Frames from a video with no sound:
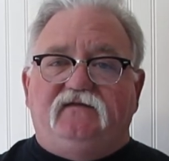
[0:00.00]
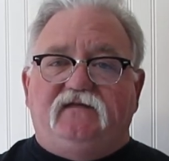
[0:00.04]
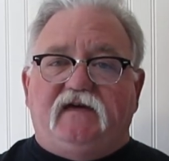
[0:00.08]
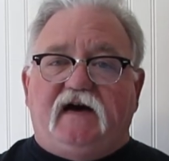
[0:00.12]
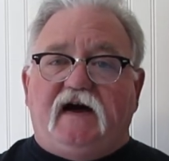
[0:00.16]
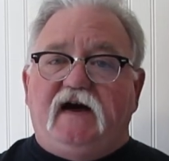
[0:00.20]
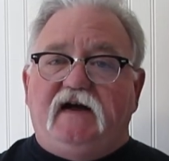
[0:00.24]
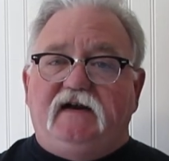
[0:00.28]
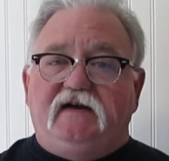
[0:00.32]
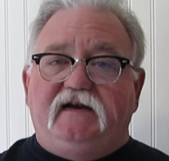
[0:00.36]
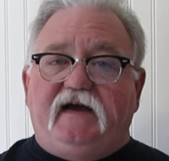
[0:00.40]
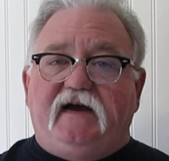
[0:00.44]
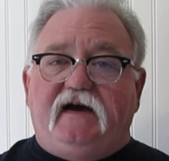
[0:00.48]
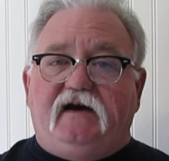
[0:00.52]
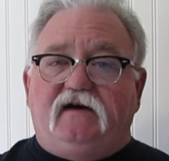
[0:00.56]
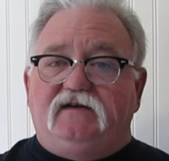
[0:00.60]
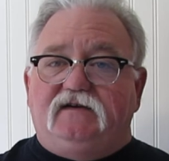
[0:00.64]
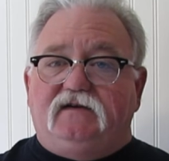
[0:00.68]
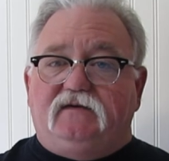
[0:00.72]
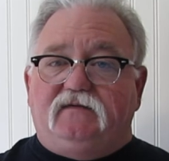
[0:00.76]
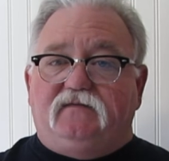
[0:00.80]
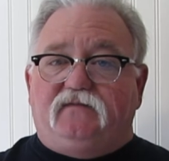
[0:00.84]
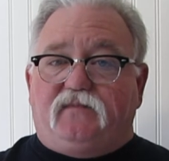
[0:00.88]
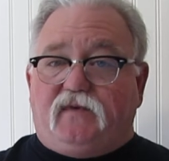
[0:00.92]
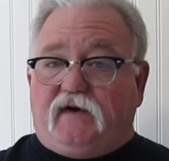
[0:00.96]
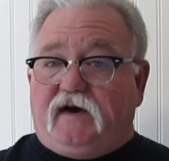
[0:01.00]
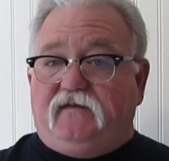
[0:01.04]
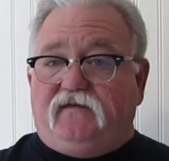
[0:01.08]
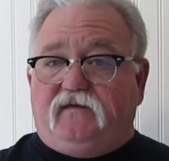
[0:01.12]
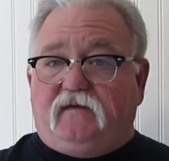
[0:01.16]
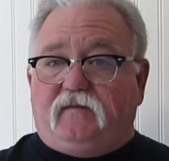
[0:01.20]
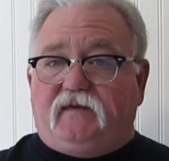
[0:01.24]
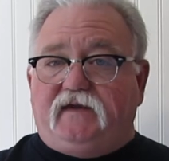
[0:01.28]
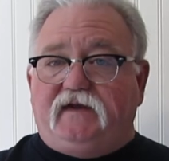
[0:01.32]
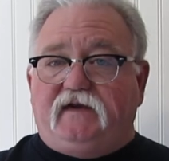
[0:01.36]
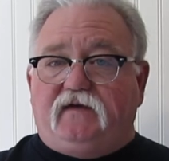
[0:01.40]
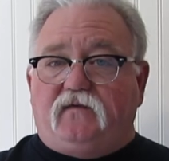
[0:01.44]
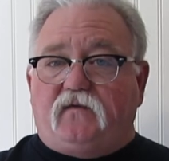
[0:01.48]
find out,
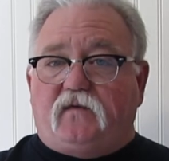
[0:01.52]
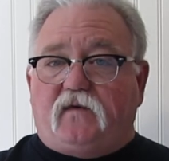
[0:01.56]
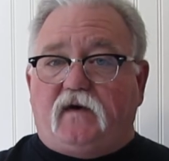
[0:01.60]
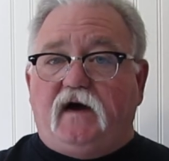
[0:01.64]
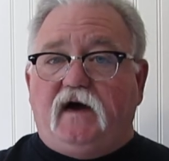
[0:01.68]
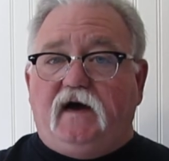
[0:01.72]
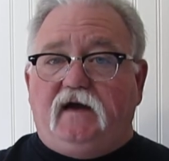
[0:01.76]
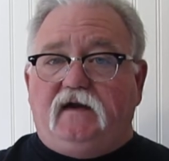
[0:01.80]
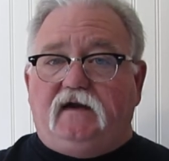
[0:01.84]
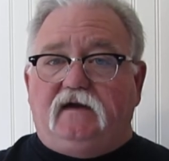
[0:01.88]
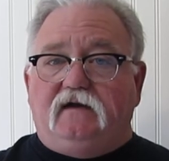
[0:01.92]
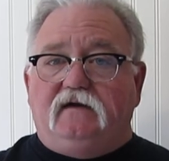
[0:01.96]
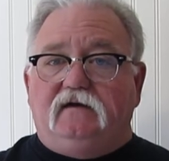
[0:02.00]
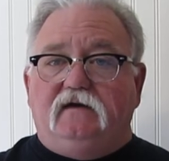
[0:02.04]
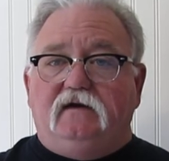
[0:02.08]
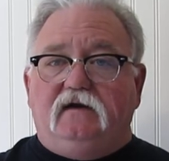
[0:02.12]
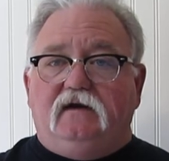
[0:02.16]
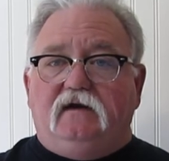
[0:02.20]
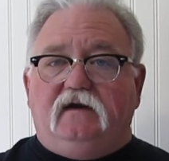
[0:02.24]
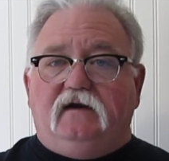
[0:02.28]
preferably in writing,